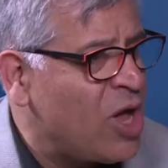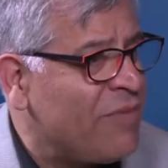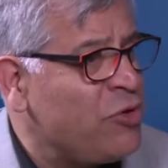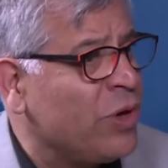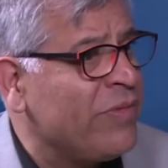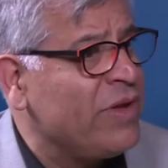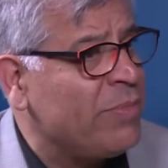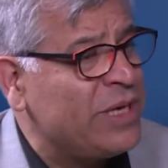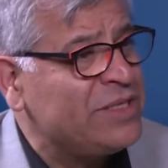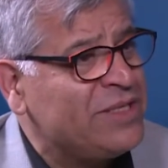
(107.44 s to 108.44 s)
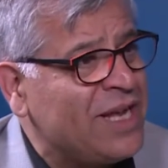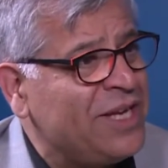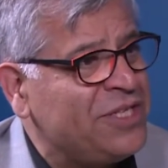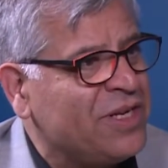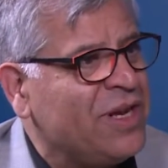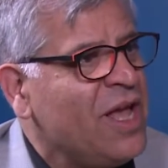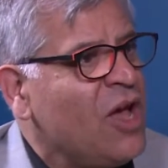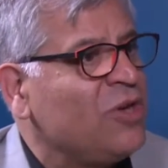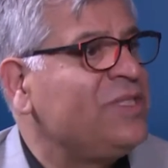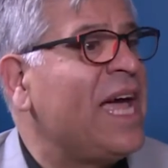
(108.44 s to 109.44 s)
Live and you're giving a presentation
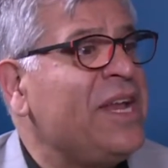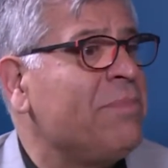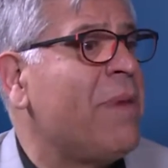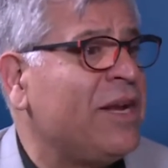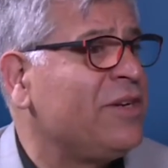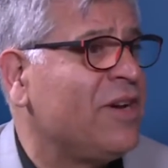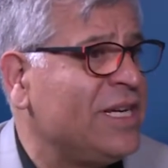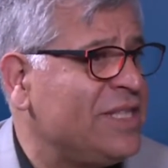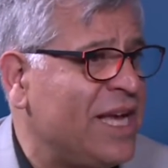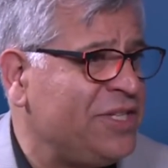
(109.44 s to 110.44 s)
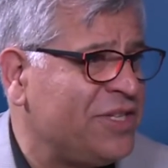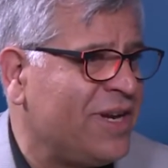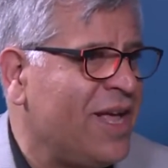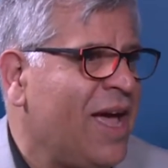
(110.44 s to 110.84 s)
on data monetization.